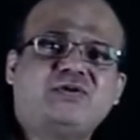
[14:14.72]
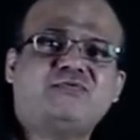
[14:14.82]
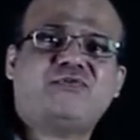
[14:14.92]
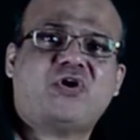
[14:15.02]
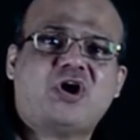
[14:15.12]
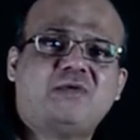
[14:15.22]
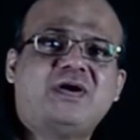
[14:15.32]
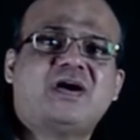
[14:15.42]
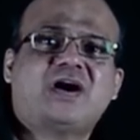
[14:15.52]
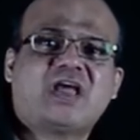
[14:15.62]
to form
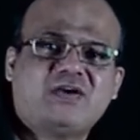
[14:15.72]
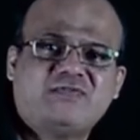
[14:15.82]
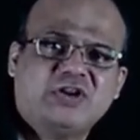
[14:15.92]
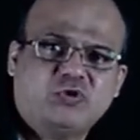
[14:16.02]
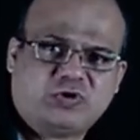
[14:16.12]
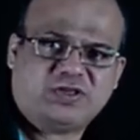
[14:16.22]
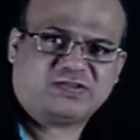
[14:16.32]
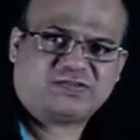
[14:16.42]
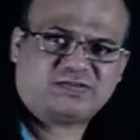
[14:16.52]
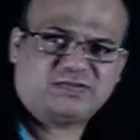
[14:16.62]
a heavy
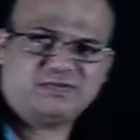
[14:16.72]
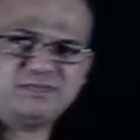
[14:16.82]
nucleus.